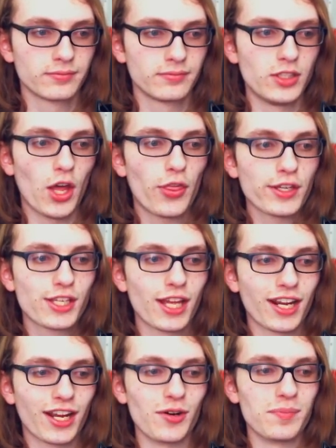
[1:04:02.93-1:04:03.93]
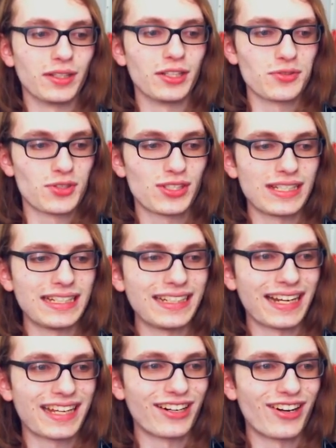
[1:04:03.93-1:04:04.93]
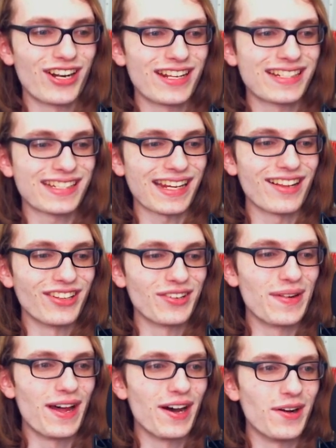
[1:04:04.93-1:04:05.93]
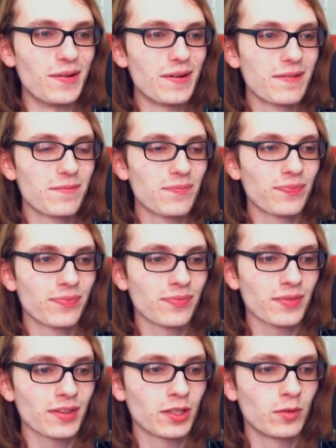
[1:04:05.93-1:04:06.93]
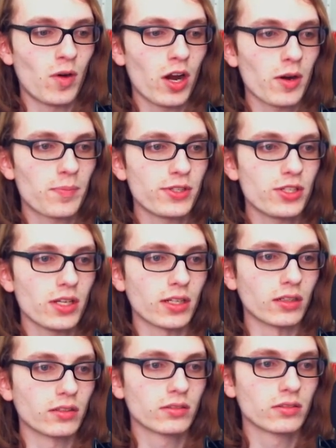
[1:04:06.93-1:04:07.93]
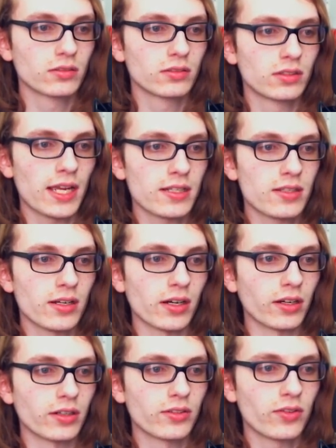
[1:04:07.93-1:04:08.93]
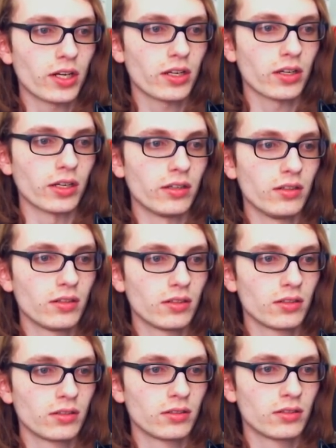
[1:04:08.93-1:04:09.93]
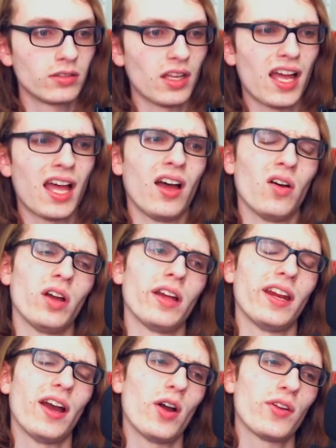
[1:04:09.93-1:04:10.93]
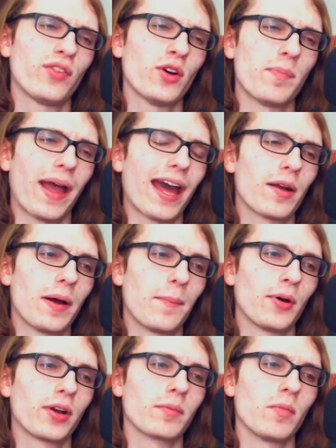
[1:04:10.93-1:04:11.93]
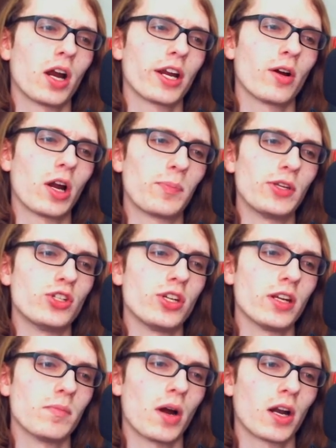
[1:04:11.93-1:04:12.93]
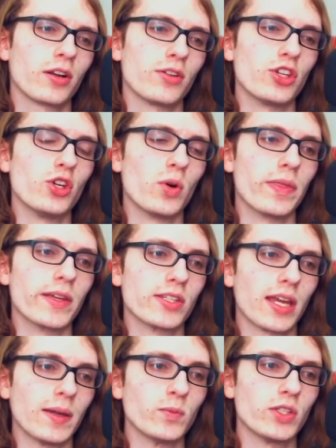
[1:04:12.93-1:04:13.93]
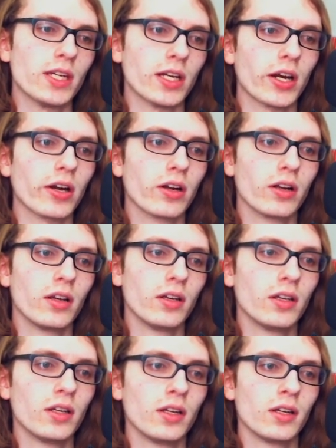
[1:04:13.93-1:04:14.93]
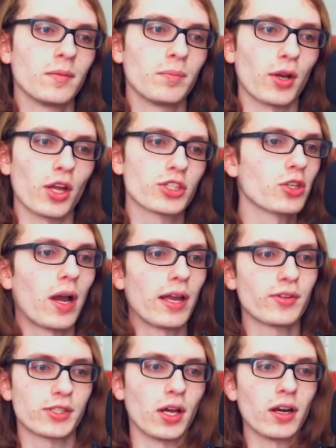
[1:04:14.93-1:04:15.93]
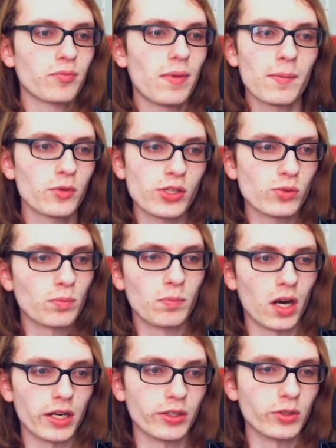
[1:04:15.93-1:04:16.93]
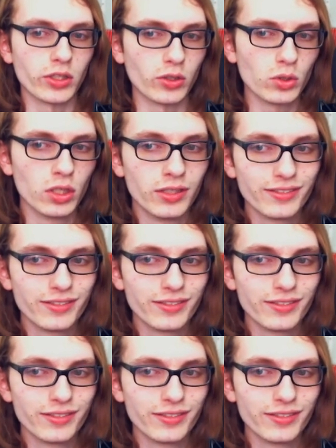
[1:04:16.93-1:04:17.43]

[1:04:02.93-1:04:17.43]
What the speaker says: Nothing's gonna go below C, I can already tell, oh no. Mario RPG, A tier, it's very good. Oh, now I feel bad about putting Mario RPG and Mario U in the same tier. But also, I have a ton of memories with Mario U.